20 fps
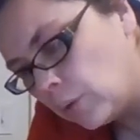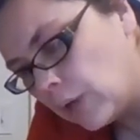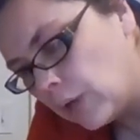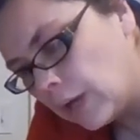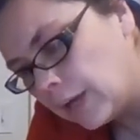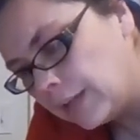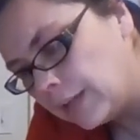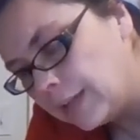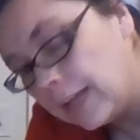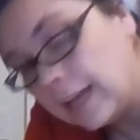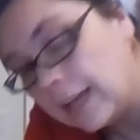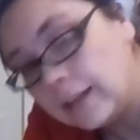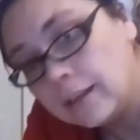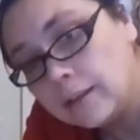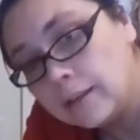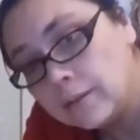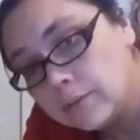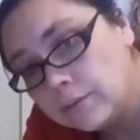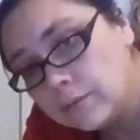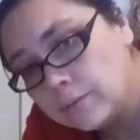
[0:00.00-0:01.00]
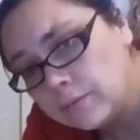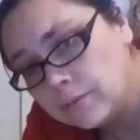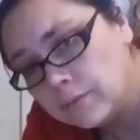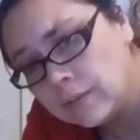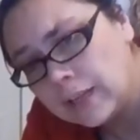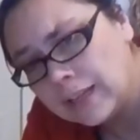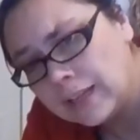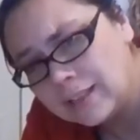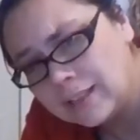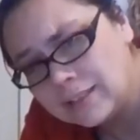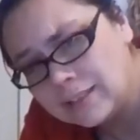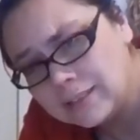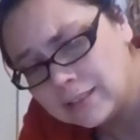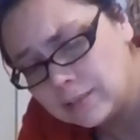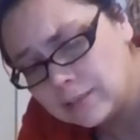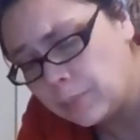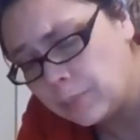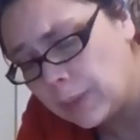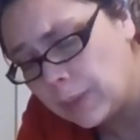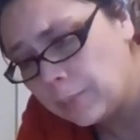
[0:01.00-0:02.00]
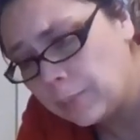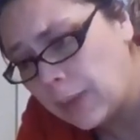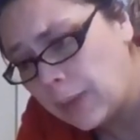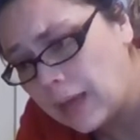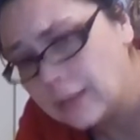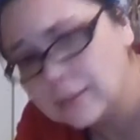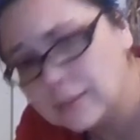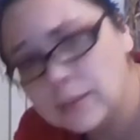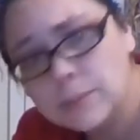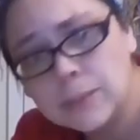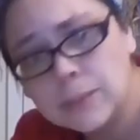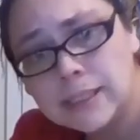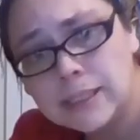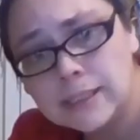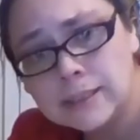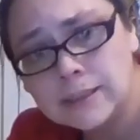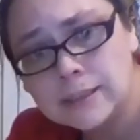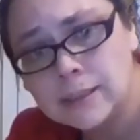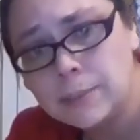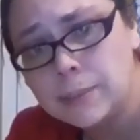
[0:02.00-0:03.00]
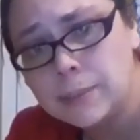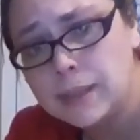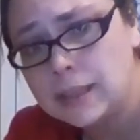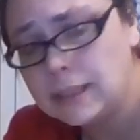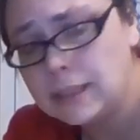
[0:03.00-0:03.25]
negative, like possibly something